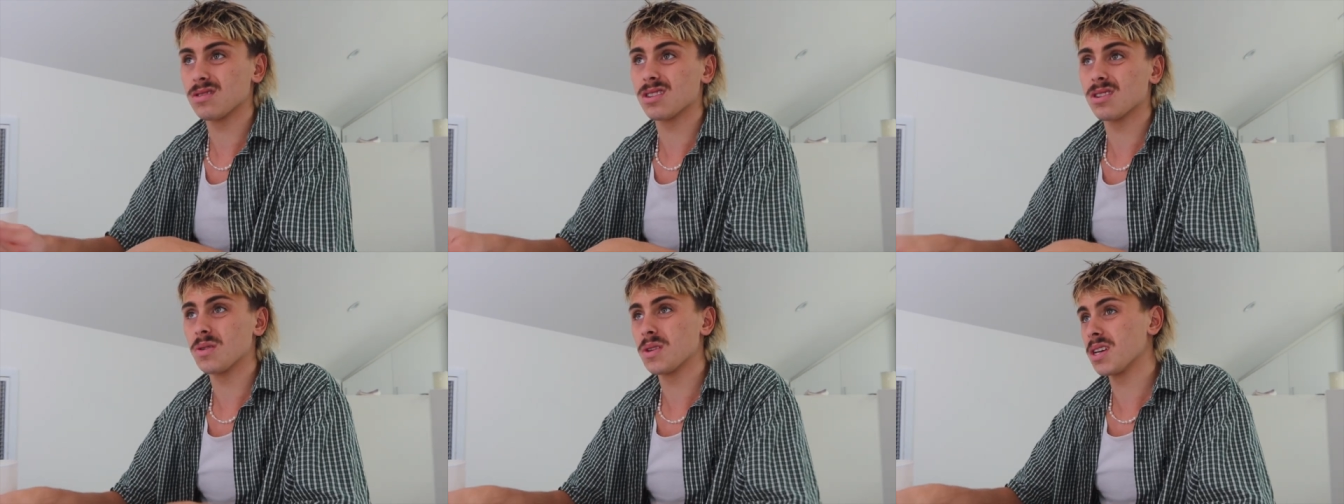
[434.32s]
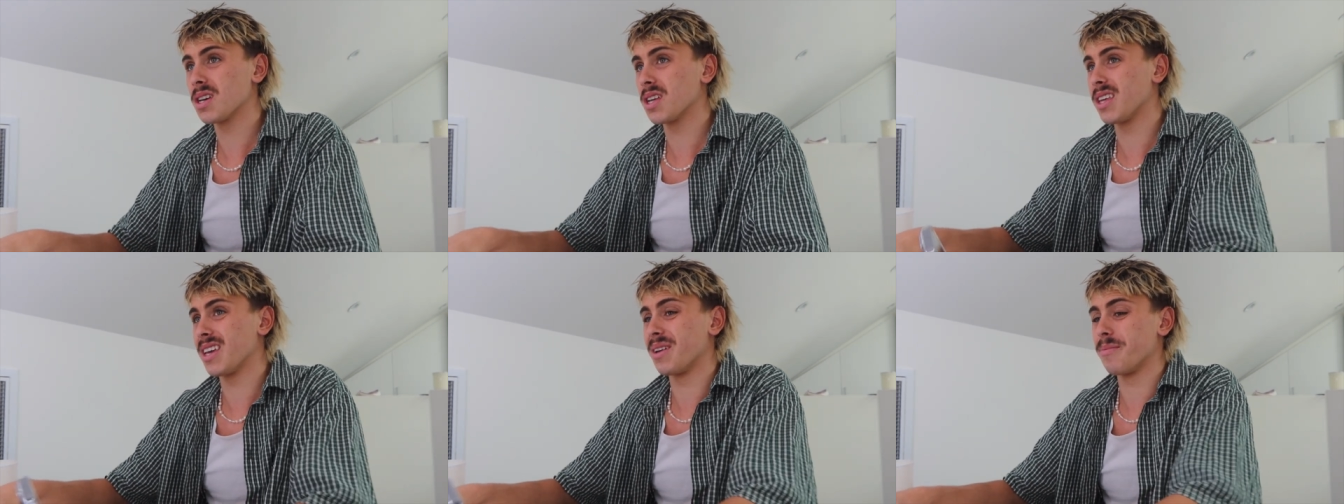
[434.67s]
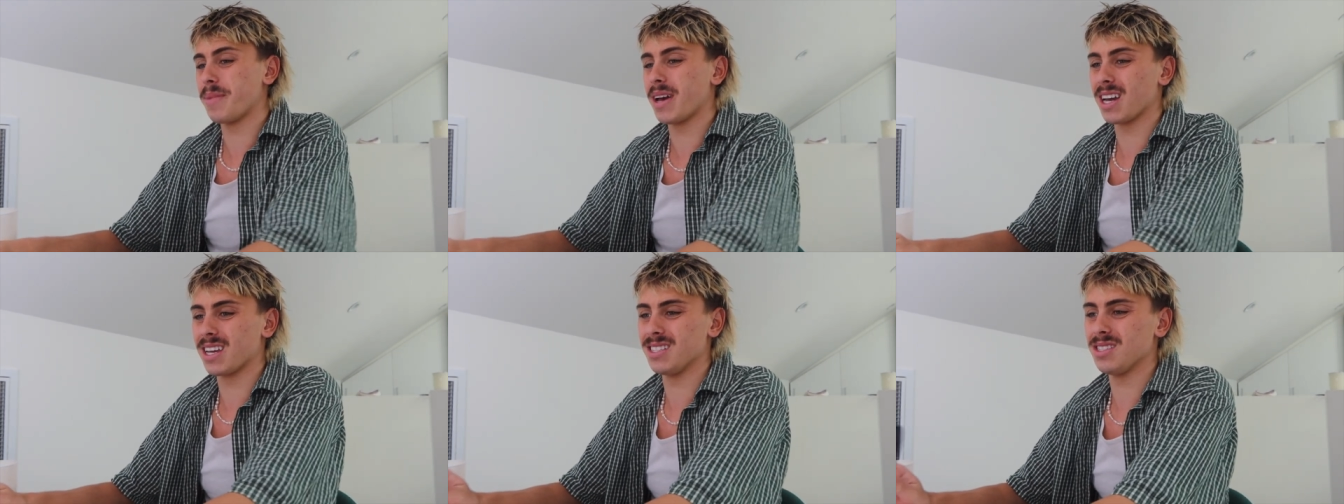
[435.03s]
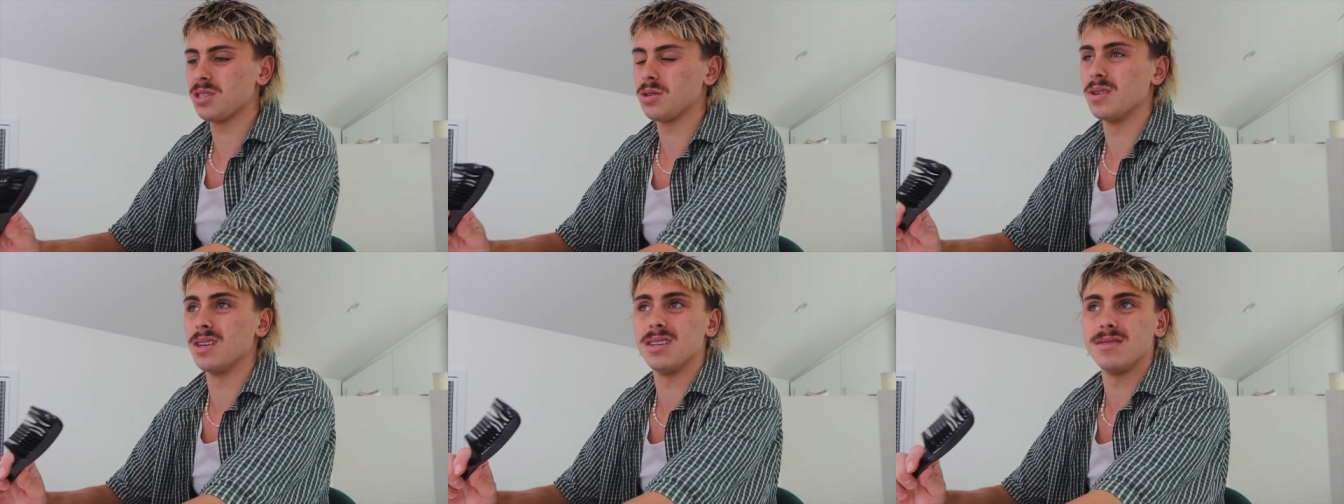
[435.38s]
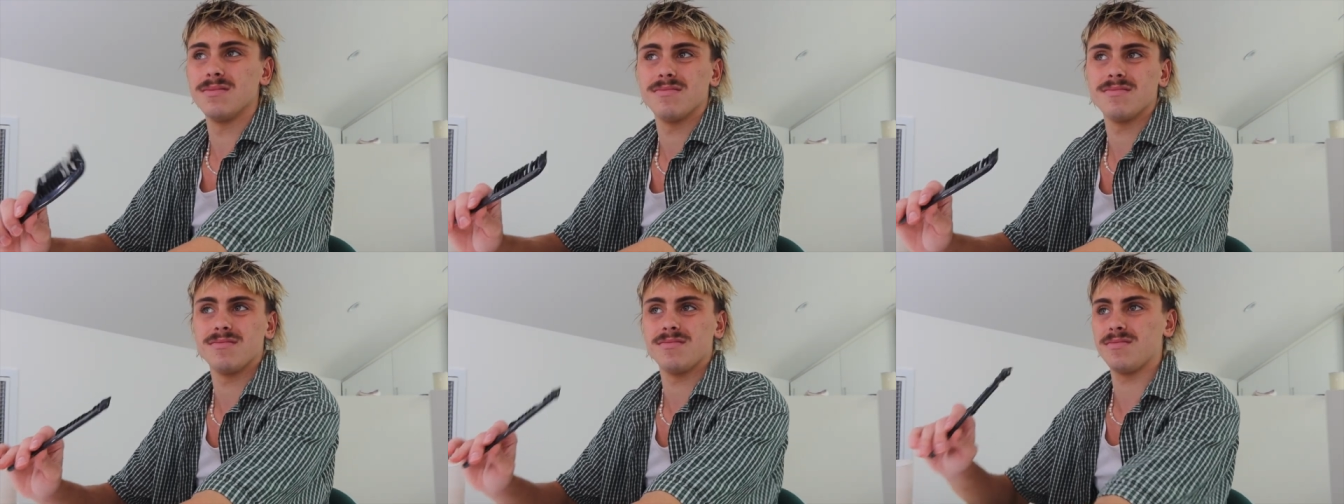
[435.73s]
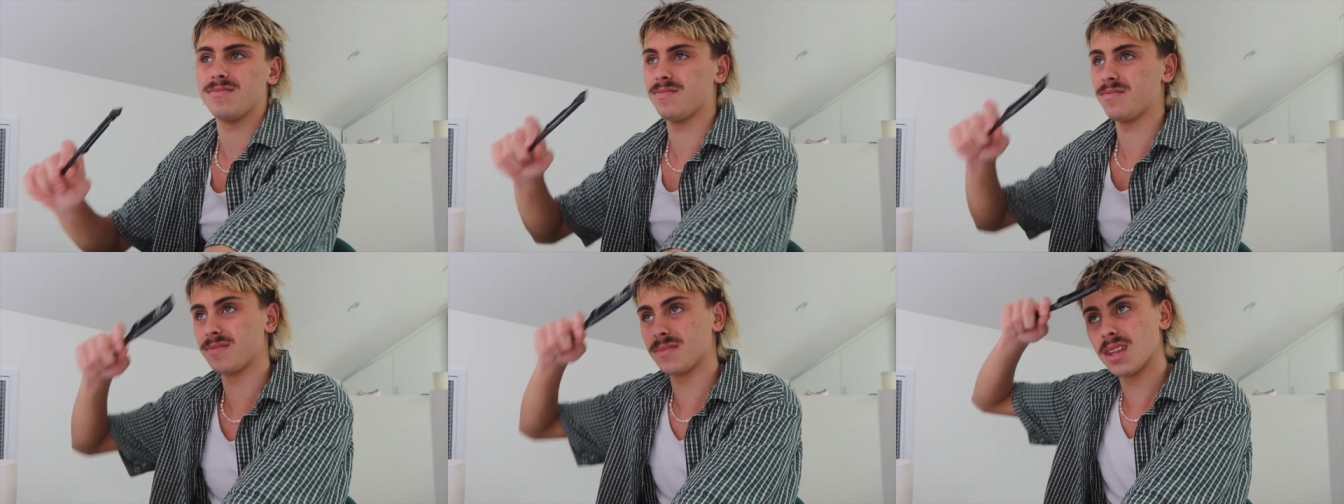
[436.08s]
Really gotta get back into it.
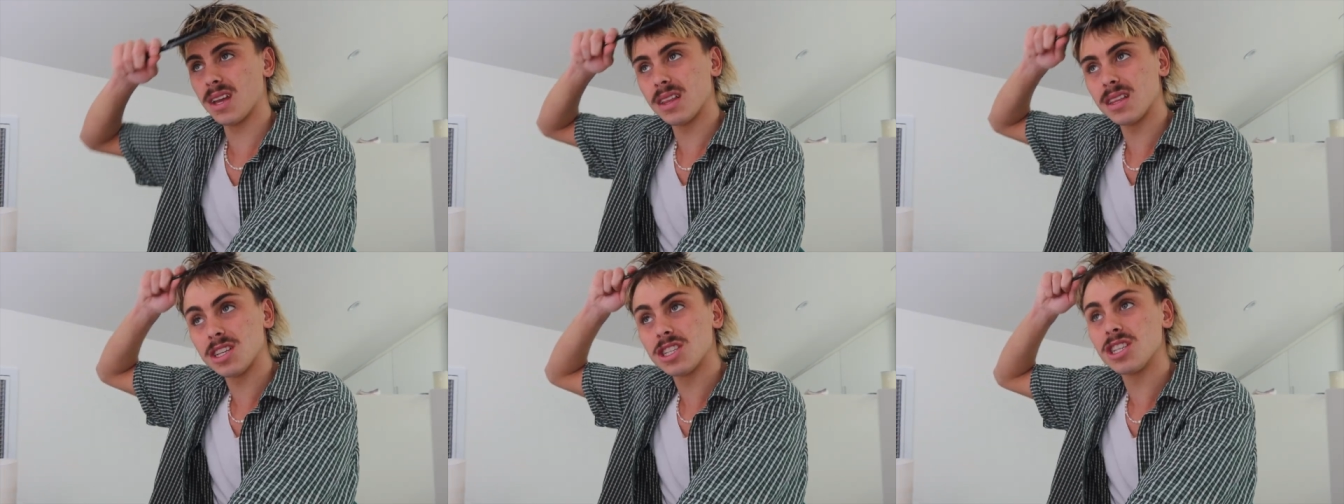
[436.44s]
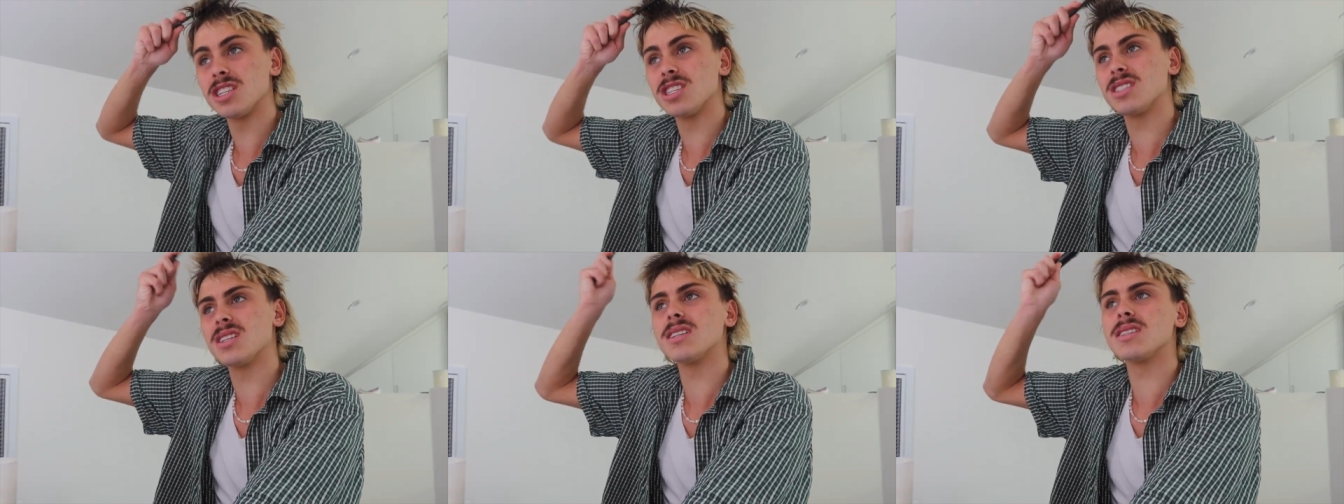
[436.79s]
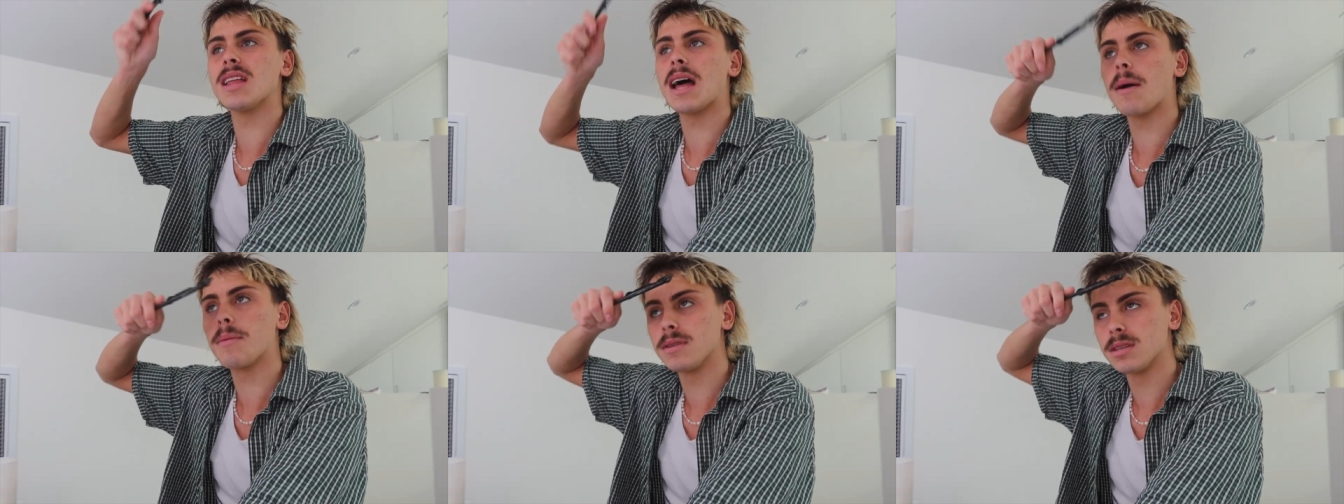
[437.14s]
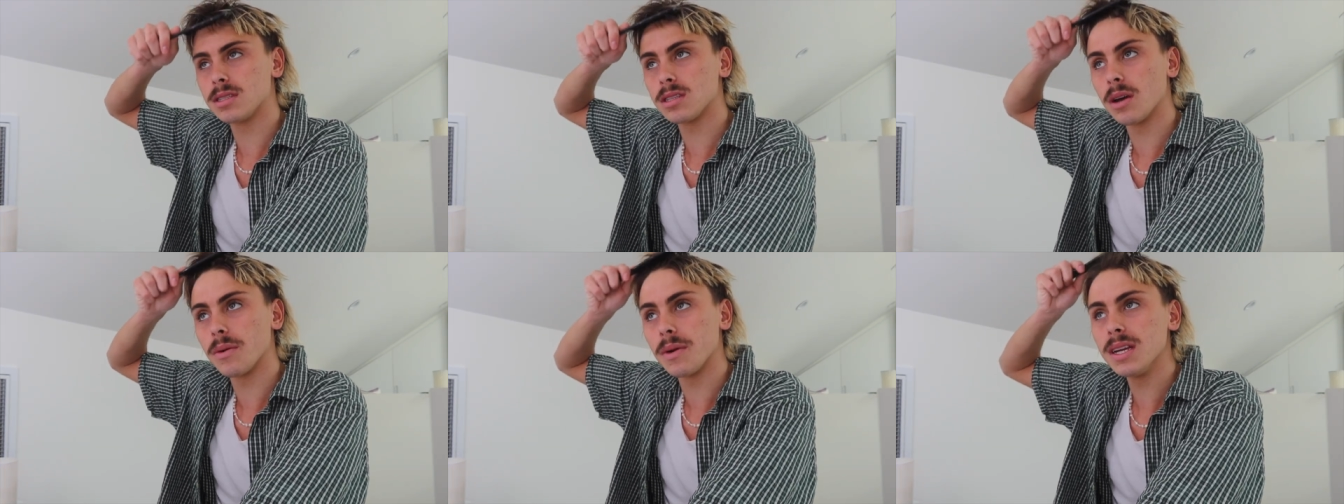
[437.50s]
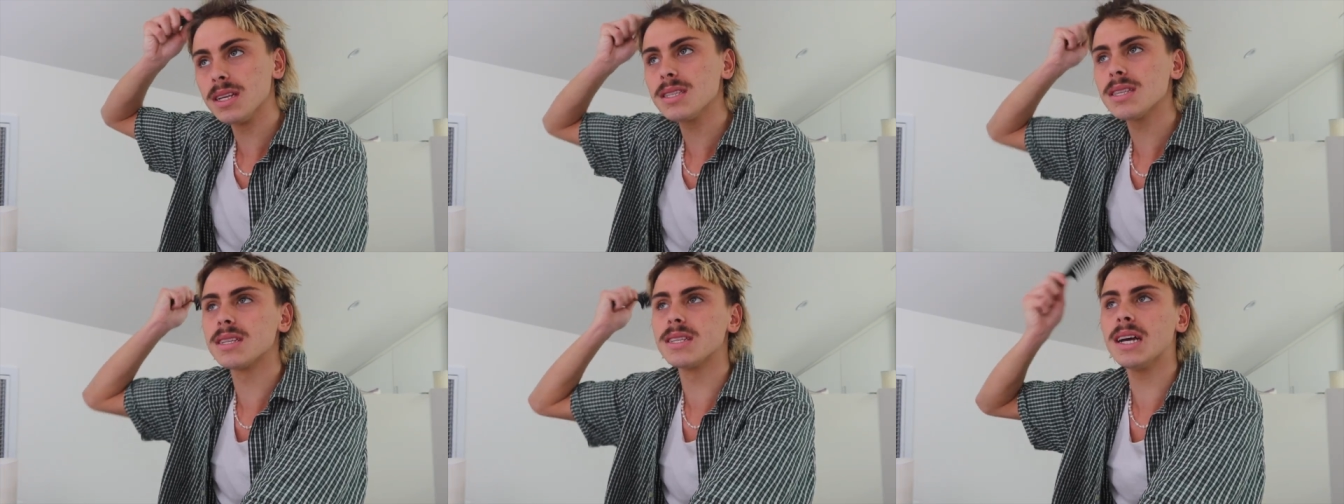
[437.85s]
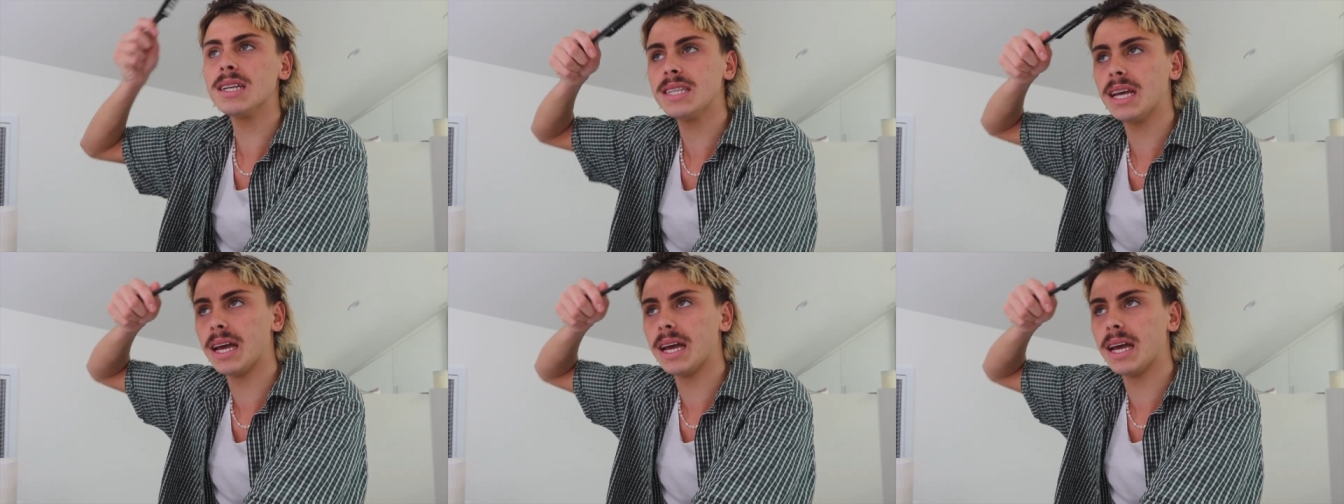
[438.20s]
And this shit just doesn't happen so easily, does